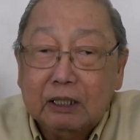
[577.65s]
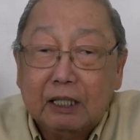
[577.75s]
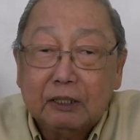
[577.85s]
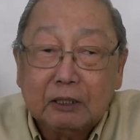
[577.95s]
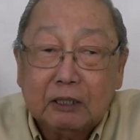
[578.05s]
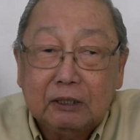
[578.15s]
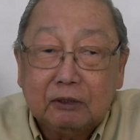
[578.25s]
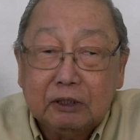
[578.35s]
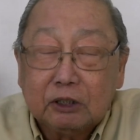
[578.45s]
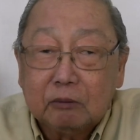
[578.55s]
and other
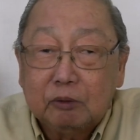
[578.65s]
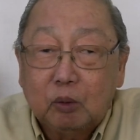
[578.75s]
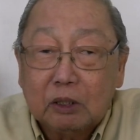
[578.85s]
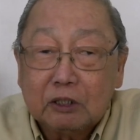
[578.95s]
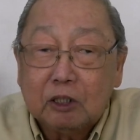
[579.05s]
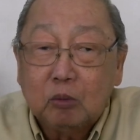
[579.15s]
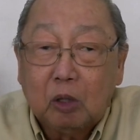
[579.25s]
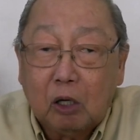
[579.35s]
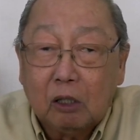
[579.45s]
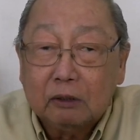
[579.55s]
countries of the Western
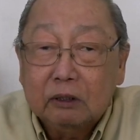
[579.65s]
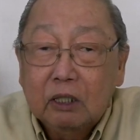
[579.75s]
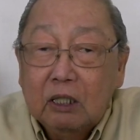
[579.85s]
world.